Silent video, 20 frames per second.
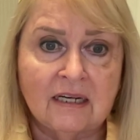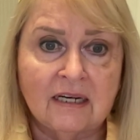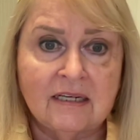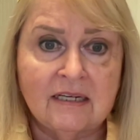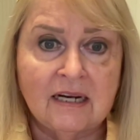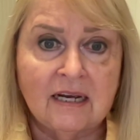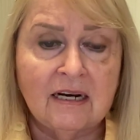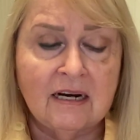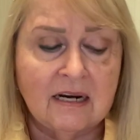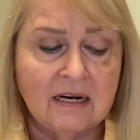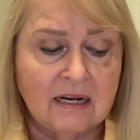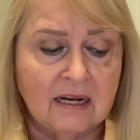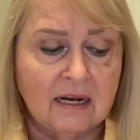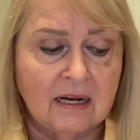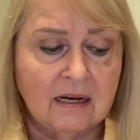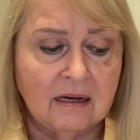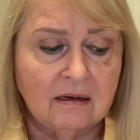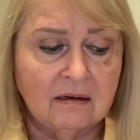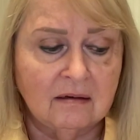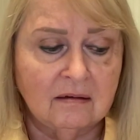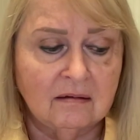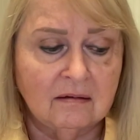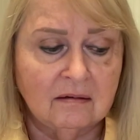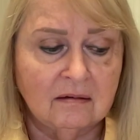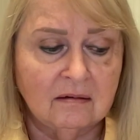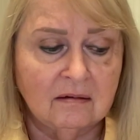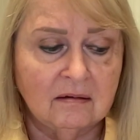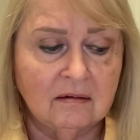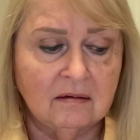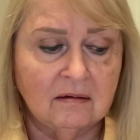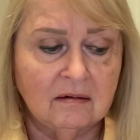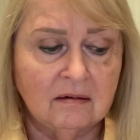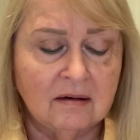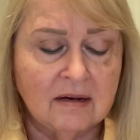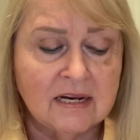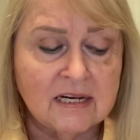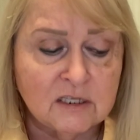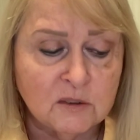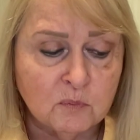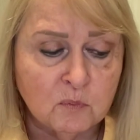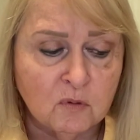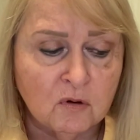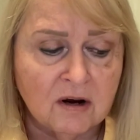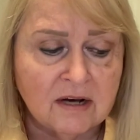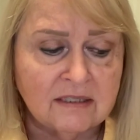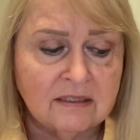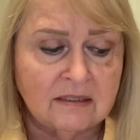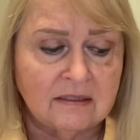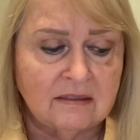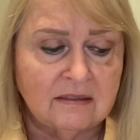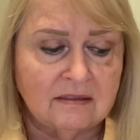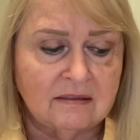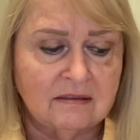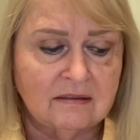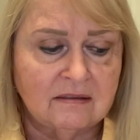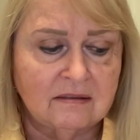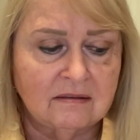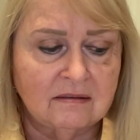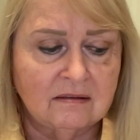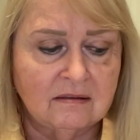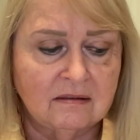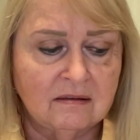identity, His presence.